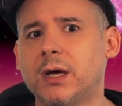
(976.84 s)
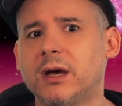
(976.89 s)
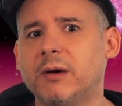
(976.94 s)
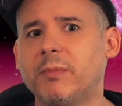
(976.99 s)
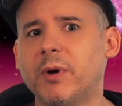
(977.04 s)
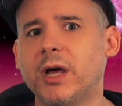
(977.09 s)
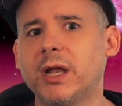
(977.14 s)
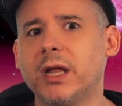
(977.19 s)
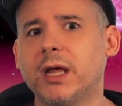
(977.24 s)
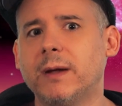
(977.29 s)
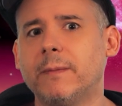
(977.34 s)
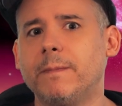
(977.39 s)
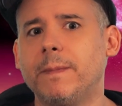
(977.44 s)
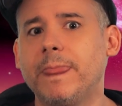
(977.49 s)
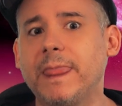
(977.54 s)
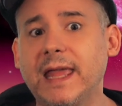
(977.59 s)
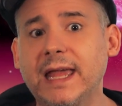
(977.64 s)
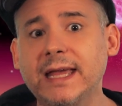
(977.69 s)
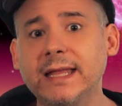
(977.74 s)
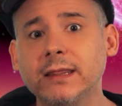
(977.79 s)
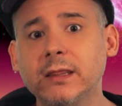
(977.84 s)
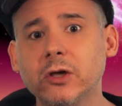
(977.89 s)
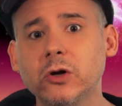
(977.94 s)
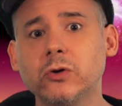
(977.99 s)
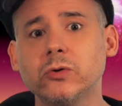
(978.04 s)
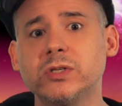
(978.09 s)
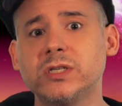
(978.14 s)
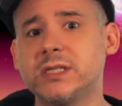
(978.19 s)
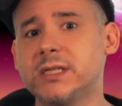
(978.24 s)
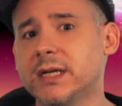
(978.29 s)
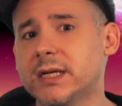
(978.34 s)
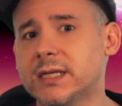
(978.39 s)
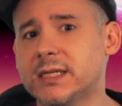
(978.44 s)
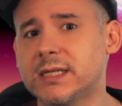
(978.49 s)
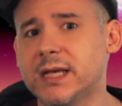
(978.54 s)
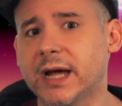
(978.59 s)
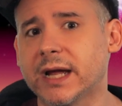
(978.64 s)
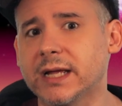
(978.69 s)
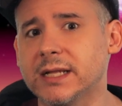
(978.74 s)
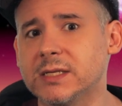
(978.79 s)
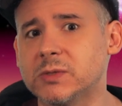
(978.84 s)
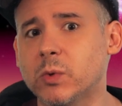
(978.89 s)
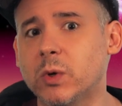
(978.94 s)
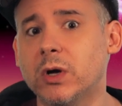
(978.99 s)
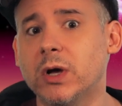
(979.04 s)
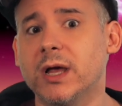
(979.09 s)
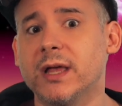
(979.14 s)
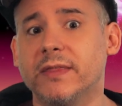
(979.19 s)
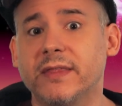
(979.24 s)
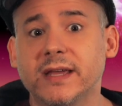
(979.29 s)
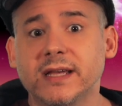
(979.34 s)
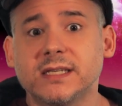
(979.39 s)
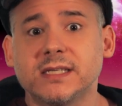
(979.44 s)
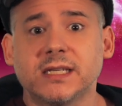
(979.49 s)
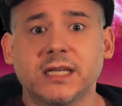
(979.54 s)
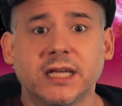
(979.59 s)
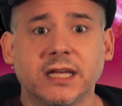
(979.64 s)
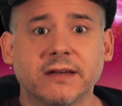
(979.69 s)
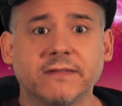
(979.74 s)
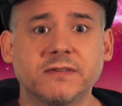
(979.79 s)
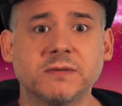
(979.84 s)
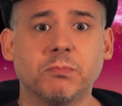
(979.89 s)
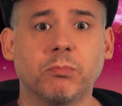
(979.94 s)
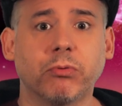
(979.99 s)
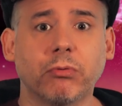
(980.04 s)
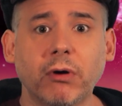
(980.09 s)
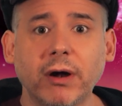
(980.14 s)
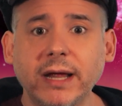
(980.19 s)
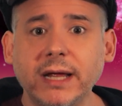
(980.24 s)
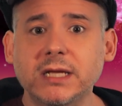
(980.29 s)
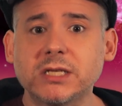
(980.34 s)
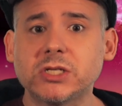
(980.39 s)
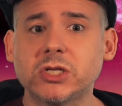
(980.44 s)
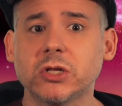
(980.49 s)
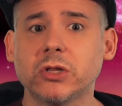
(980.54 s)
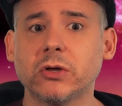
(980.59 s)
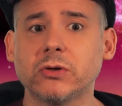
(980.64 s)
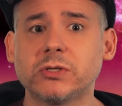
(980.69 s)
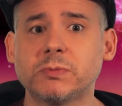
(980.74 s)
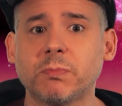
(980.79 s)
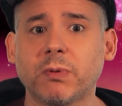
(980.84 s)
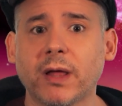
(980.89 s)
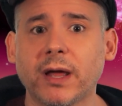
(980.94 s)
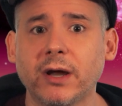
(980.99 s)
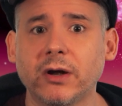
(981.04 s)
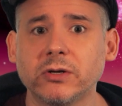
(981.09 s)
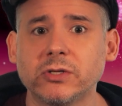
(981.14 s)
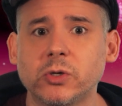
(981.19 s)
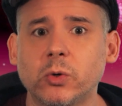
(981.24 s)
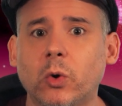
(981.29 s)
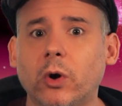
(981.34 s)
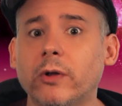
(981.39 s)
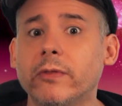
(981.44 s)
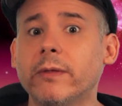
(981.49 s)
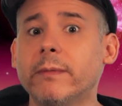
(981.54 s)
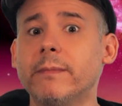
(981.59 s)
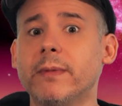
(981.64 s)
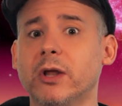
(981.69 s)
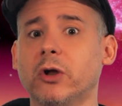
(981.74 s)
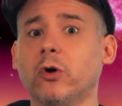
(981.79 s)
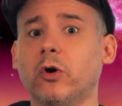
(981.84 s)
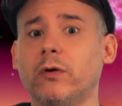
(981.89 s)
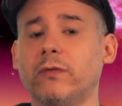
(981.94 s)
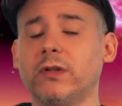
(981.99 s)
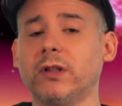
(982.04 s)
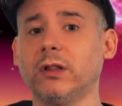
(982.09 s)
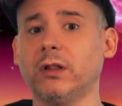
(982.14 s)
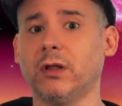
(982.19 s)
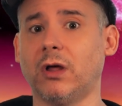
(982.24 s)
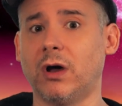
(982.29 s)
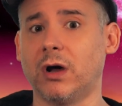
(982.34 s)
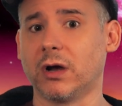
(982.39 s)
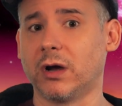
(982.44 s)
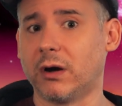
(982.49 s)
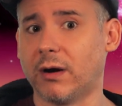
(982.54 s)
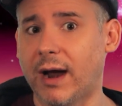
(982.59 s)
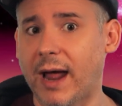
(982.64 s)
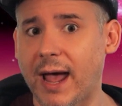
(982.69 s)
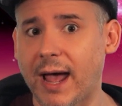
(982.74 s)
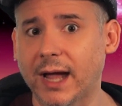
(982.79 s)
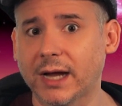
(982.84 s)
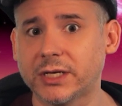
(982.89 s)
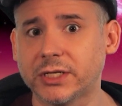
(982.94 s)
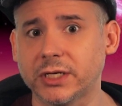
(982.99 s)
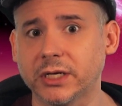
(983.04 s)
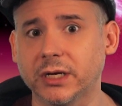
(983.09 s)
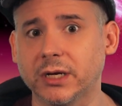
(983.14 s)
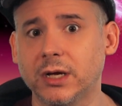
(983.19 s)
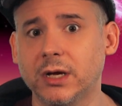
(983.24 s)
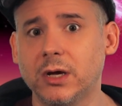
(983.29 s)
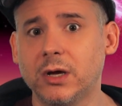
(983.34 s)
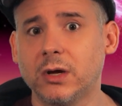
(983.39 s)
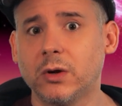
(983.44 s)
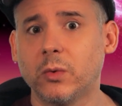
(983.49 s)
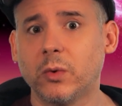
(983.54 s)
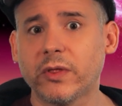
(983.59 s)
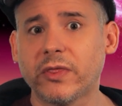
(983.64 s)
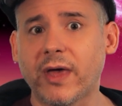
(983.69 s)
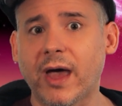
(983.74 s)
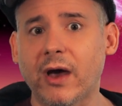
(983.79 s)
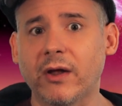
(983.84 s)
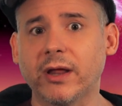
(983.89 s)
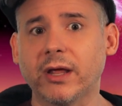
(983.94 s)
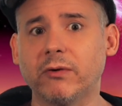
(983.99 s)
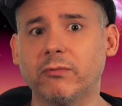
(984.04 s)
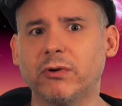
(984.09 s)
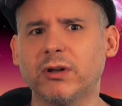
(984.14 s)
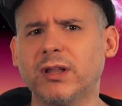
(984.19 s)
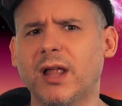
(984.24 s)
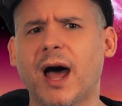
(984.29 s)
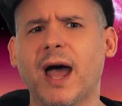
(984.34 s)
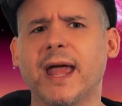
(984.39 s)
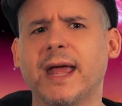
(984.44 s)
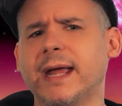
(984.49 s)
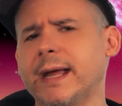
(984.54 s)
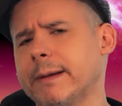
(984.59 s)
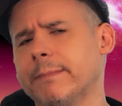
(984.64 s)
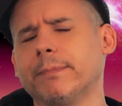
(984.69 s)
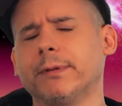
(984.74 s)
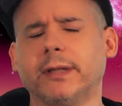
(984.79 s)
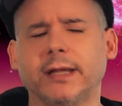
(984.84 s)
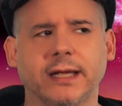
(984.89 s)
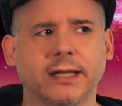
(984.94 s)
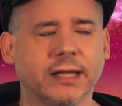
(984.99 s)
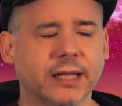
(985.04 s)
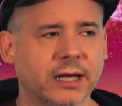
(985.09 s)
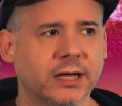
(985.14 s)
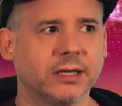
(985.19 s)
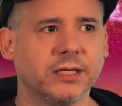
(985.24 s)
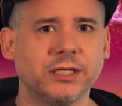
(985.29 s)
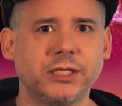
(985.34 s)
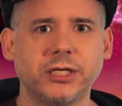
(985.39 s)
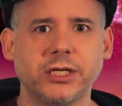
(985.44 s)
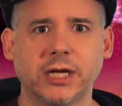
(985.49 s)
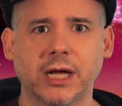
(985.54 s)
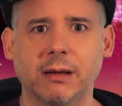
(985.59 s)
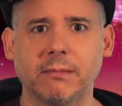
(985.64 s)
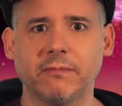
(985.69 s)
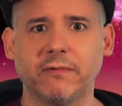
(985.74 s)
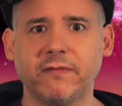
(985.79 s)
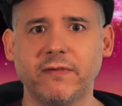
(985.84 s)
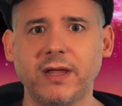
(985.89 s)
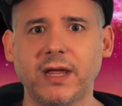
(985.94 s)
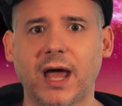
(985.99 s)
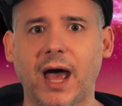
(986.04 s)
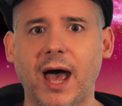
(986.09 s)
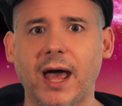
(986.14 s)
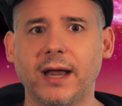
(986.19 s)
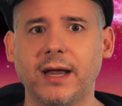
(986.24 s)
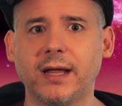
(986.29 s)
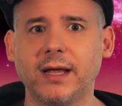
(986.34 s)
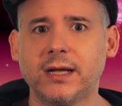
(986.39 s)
But in those 6 seconds, well, this gives breaks to those players who are in the middle of a longer action, without it relying completely on GM fiat.